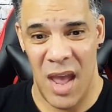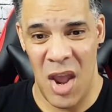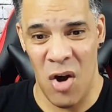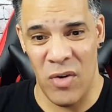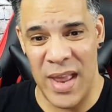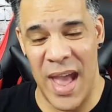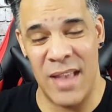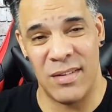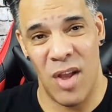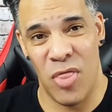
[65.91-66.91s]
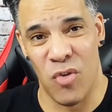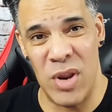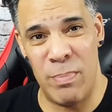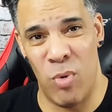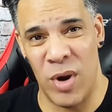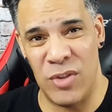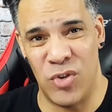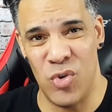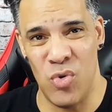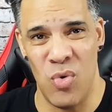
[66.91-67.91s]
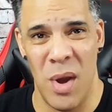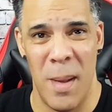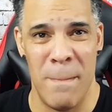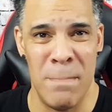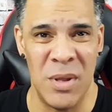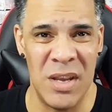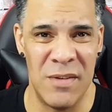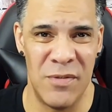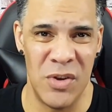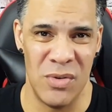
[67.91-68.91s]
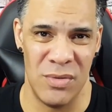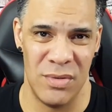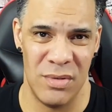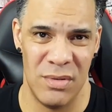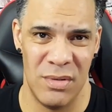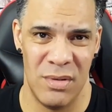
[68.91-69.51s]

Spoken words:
It already has 3.2 million views.